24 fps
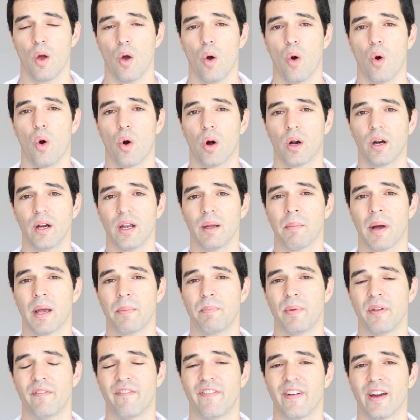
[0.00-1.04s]
or it might
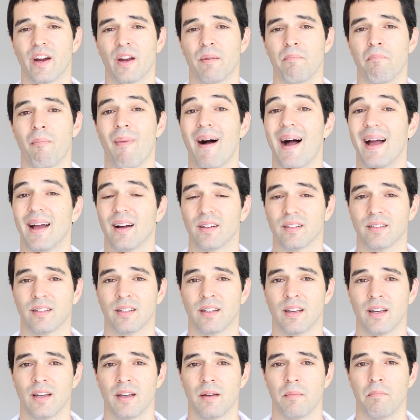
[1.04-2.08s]
be very mild,
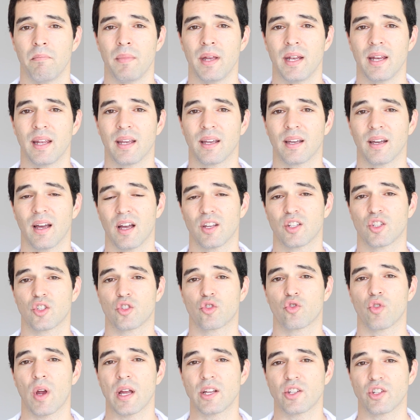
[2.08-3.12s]
meaning a
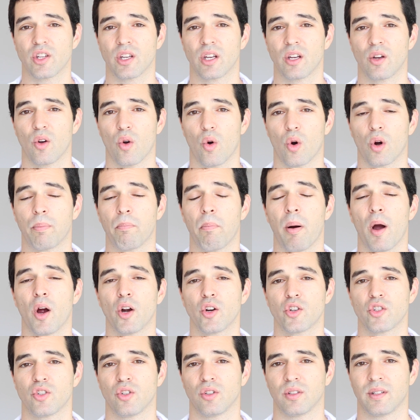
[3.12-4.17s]
stretching or
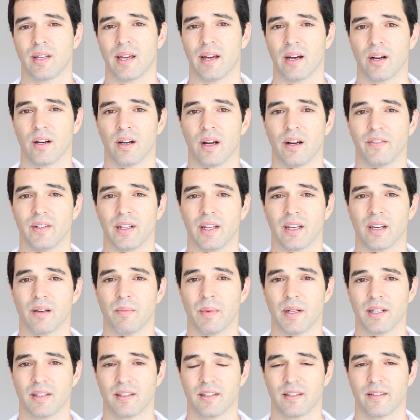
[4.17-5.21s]
partial tear of a
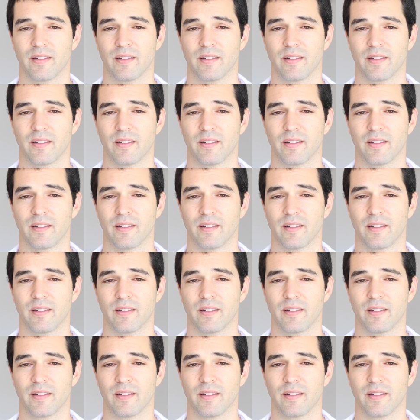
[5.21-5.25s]
ligament.